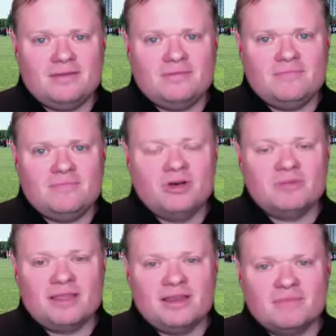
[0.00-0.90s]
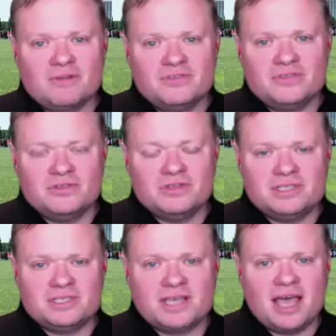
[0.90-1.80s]
multiply the number of
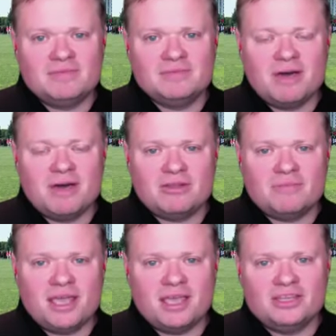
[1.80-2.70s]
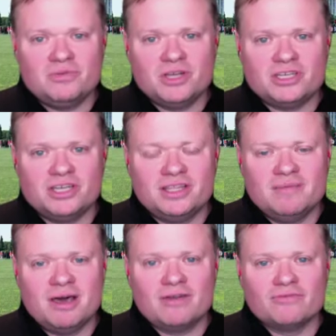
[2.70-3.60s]
students times the amount they're paying in tuition, the
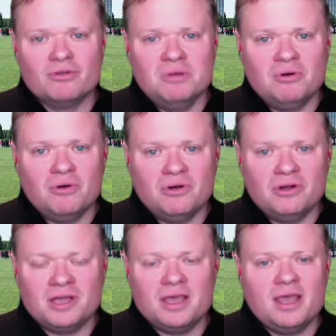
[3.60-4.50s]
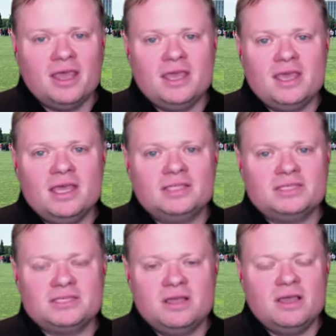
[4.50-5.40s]
amount of room and board.
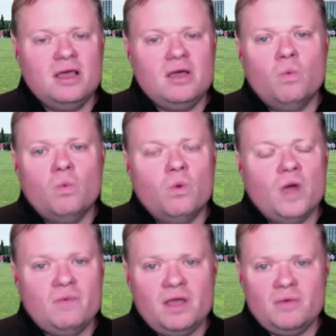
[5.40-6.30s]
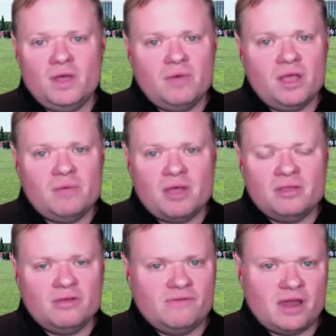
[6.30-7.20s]
It's way, way, way, way, way.
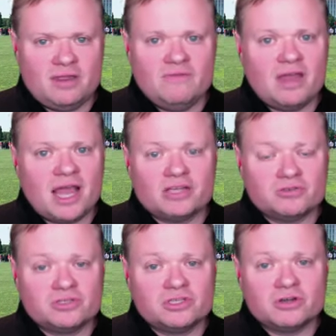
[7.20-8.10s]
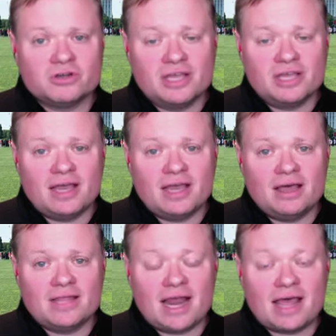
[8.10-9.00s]
You've got extra zeros on that
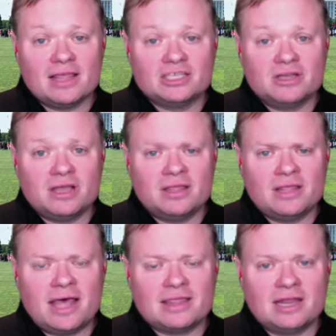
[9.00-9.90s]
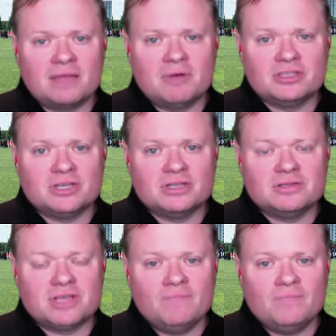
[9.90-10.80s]
athletic budget.
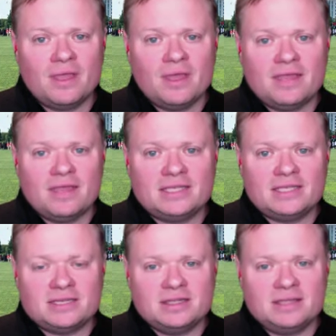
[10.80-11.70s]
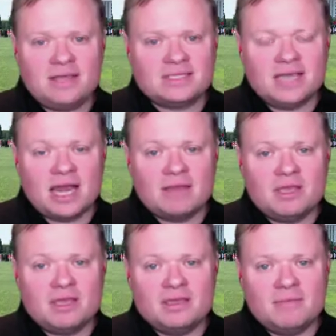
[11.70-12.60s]
So that's gotta
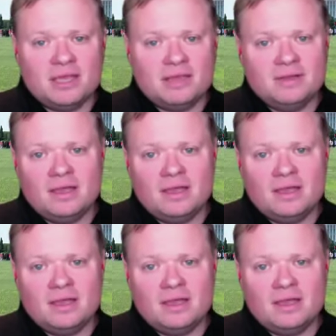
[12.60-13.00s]
be, I mean,